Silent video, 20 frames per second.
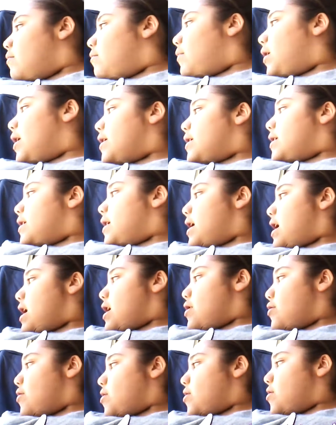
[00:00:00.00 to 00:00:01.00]

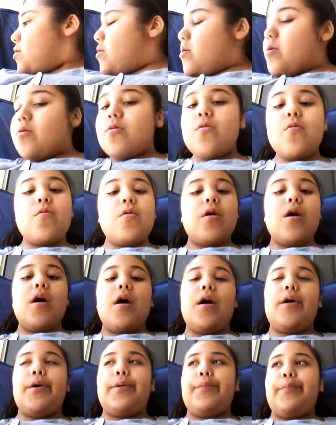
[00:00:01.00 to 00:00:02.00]
Monday through
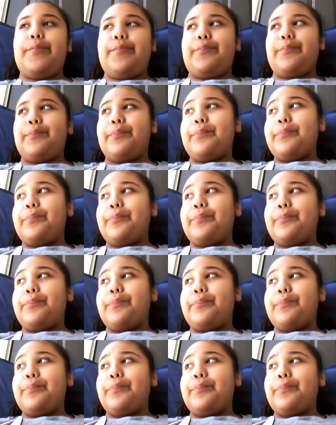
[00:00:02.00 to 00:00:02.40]
um,